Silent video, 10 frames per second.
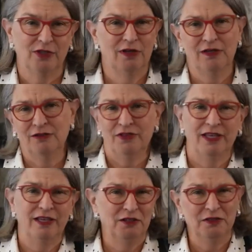oh,
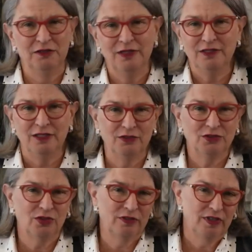thank you, and you know,
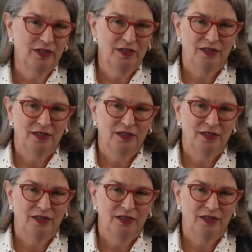sort of